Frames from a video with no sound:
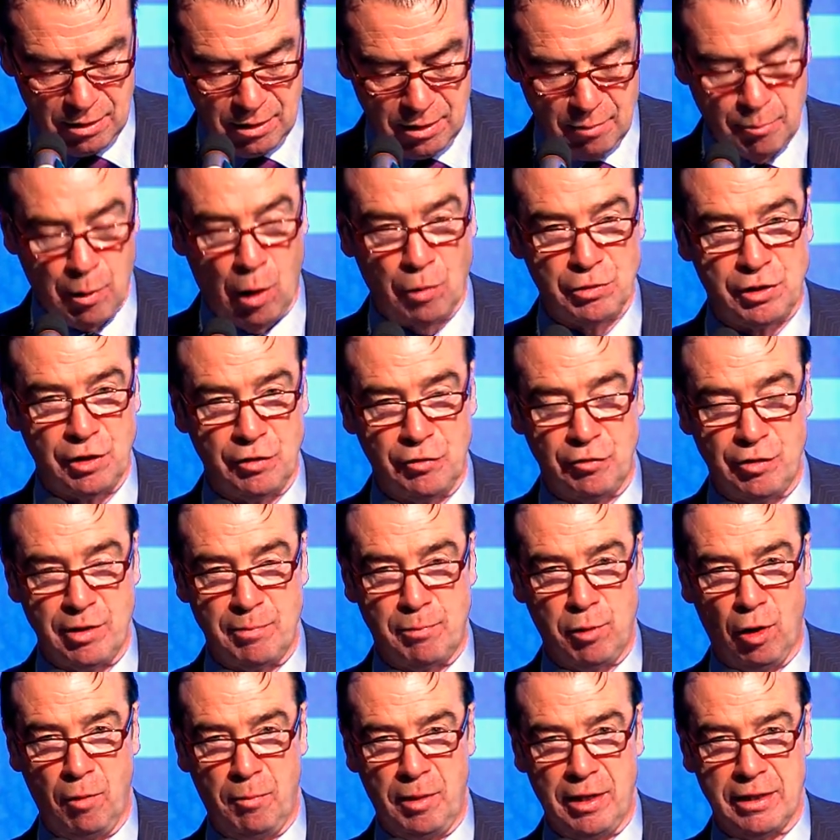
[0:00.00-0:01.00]
both in the
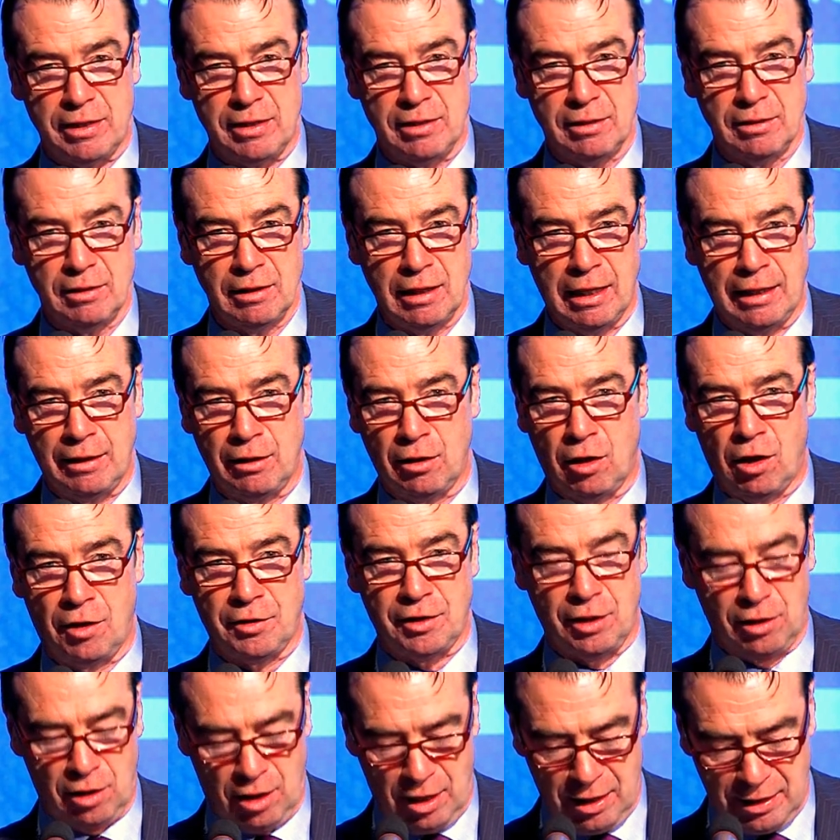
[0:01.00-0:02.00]
Republic and in
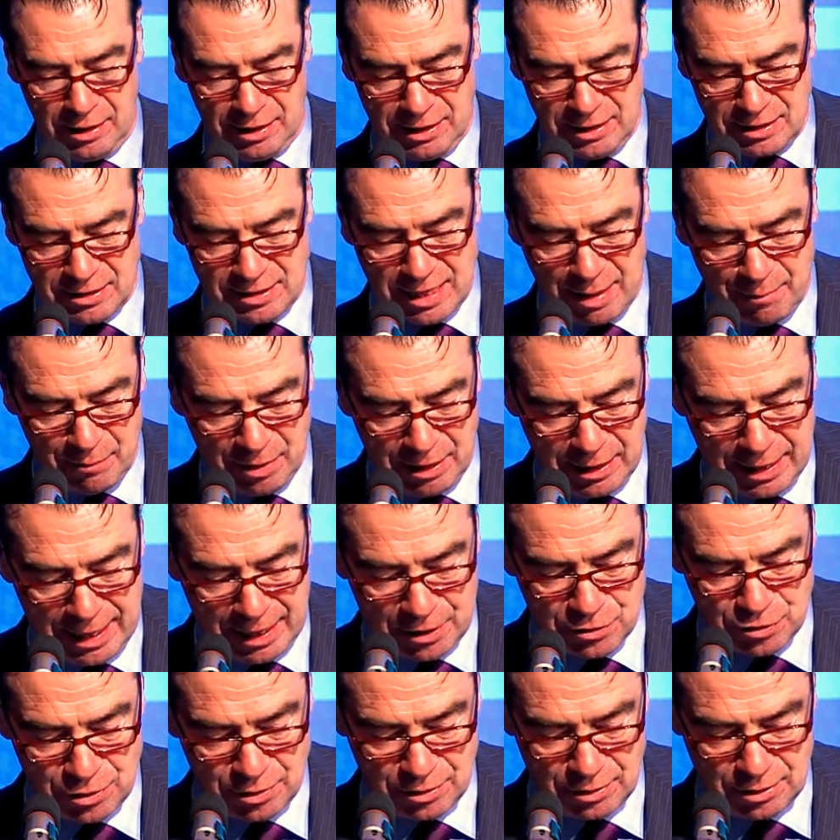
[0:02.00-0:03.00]
Northern Ireland in the Assembly
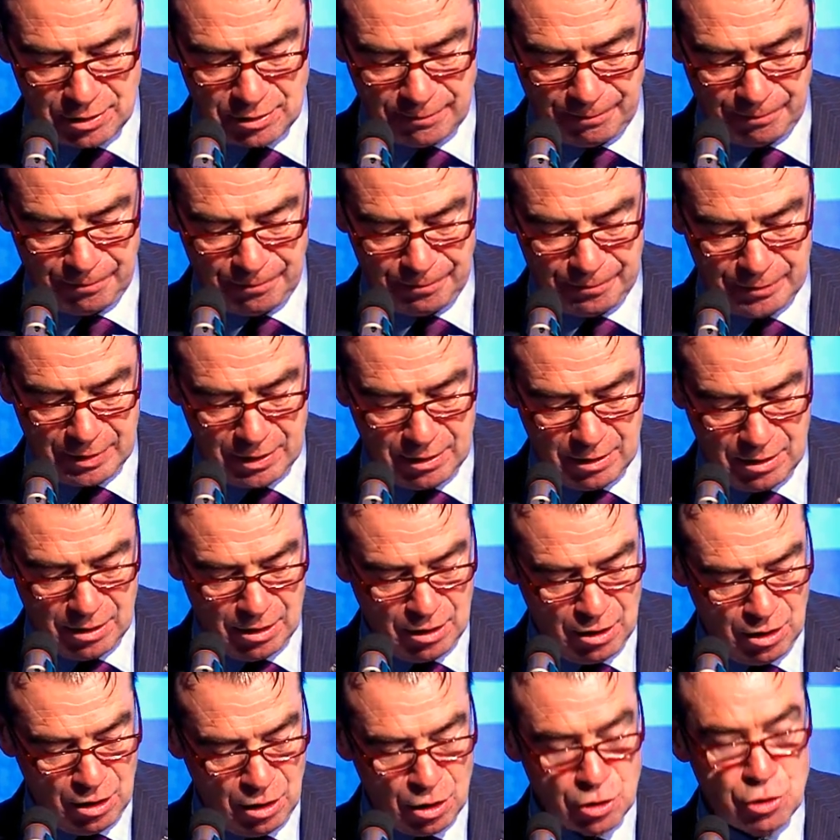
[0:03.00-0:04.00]
elections,
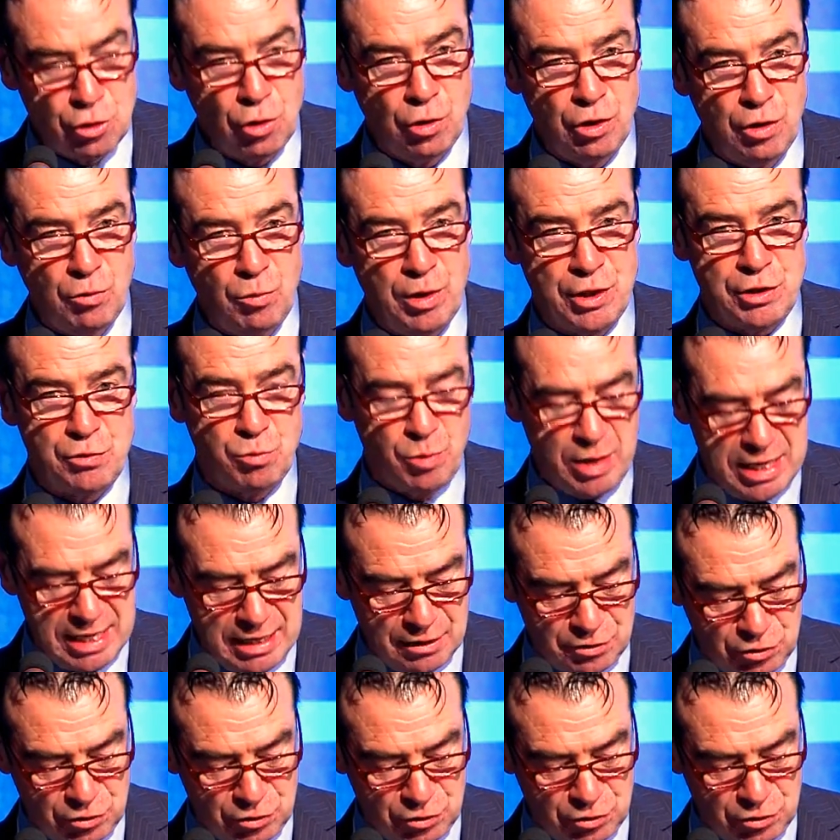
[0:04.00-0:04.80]
during which we as